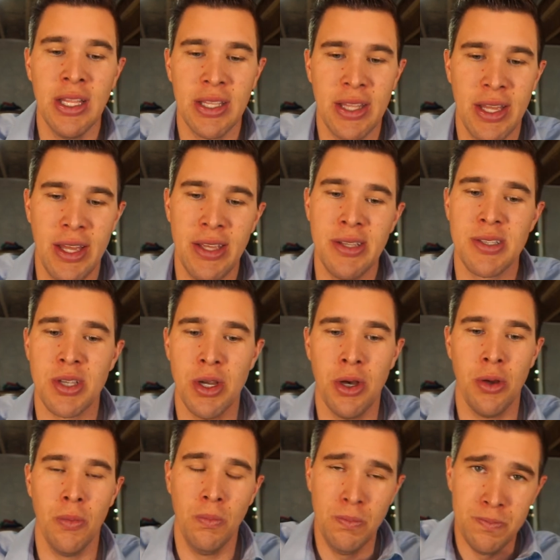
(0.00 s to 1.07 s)
Okay,
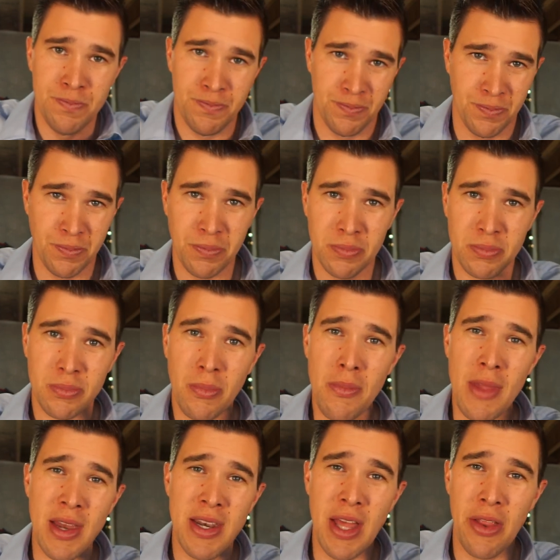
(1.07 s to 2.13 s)
so
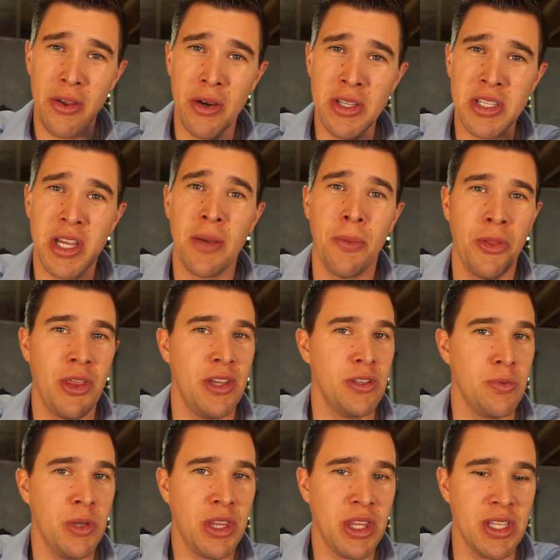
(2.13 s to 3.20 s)
now there is a couple
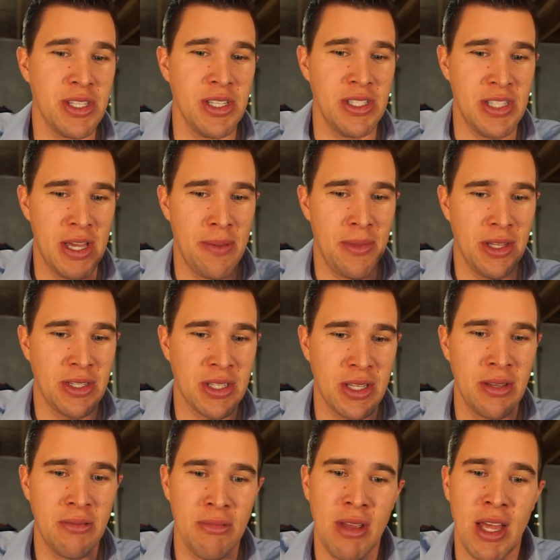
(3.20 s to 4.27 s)
things with this exam that's
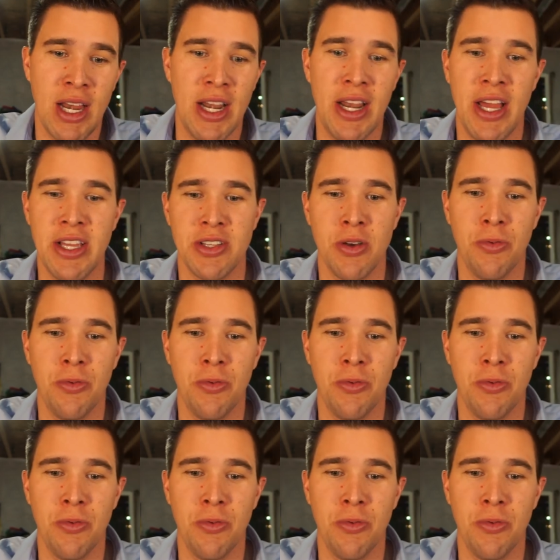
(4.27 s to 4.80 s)
kind of nice.